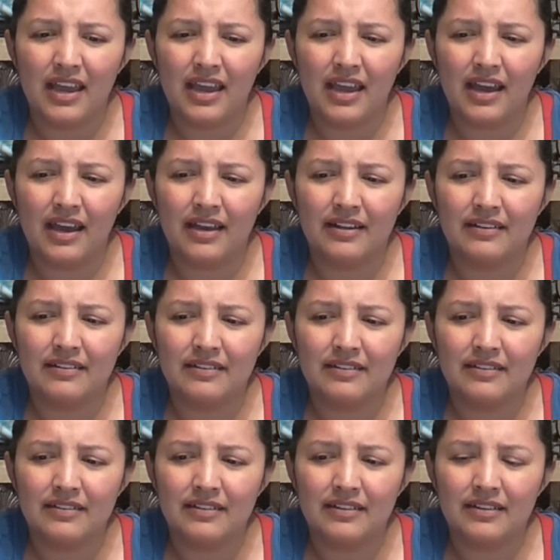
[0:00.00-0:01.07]

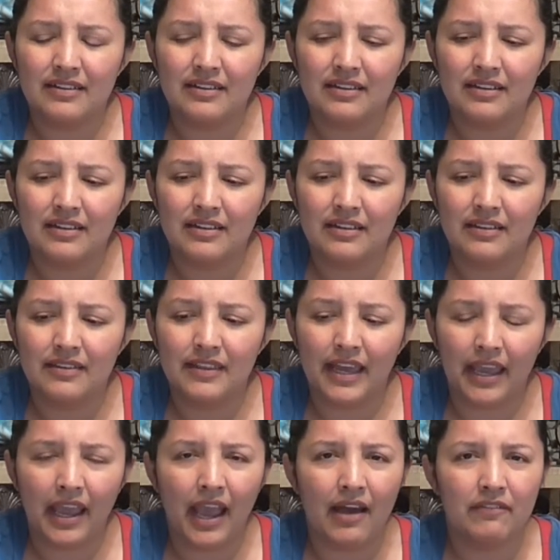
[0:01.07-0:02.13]
And
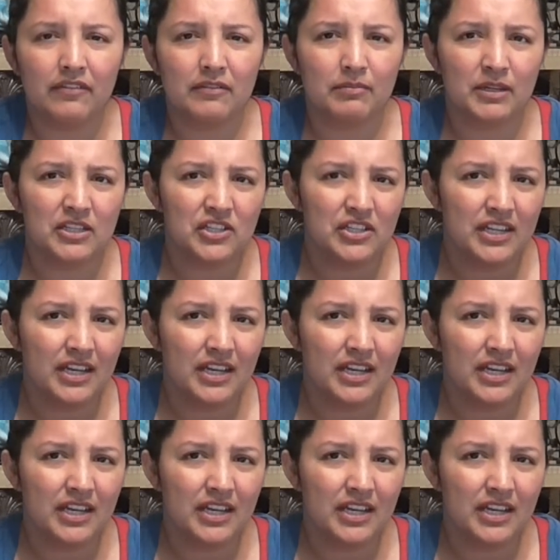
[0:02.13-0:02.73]
they have smudge